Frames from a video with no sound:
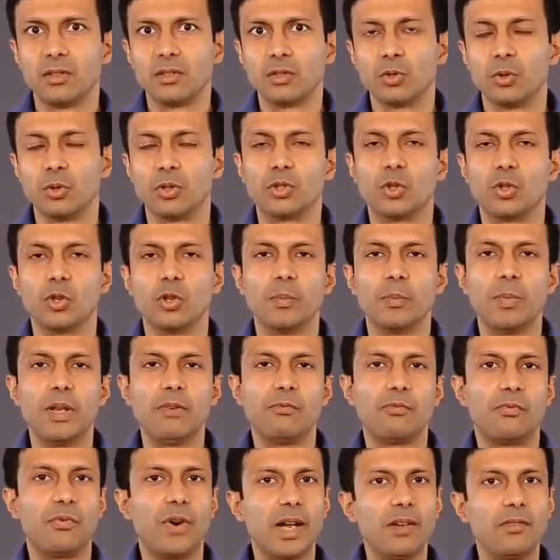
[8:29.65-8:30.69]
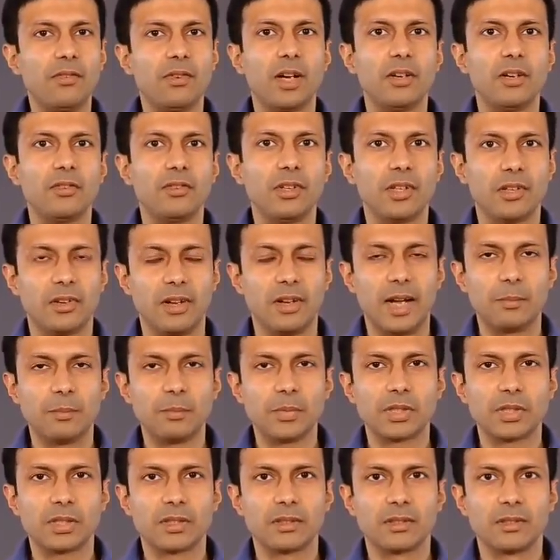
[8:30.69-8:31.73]
So it's going to be 500
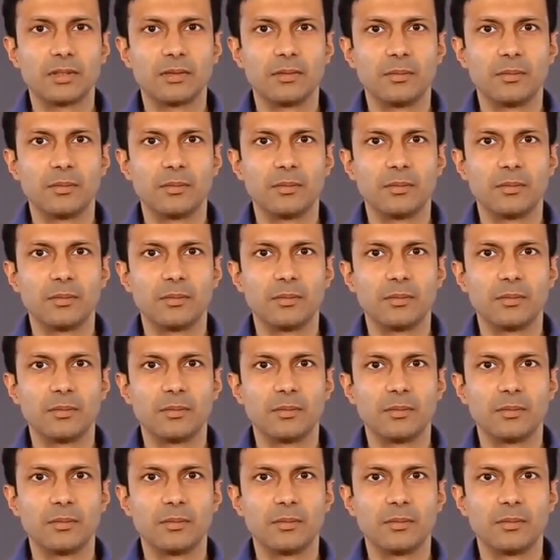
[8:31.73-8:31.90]
grams